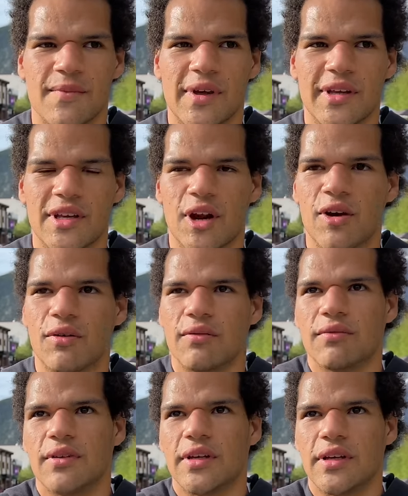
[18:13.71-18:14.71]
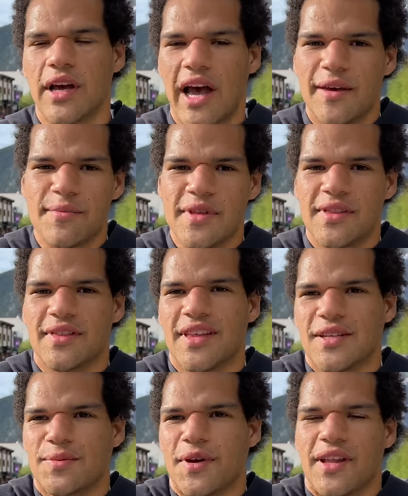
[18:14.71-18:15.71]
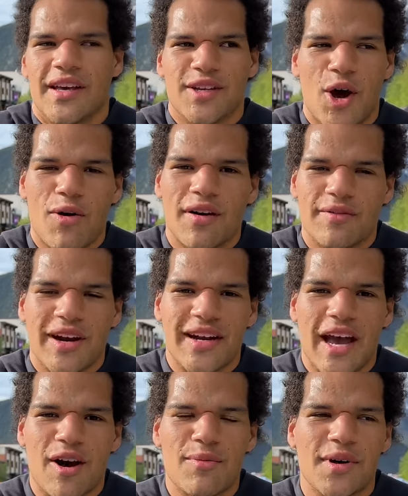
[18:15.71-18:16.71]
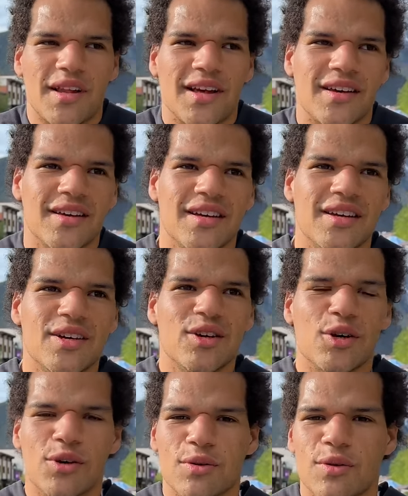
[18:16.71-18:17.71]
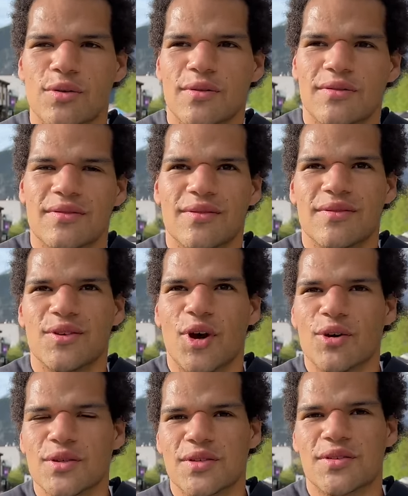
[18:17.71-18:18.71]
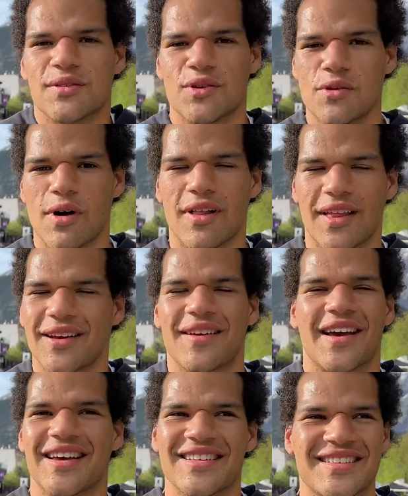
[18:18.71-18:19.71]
You know, I'm this like Noah right now, but like who knows who, like, I guess.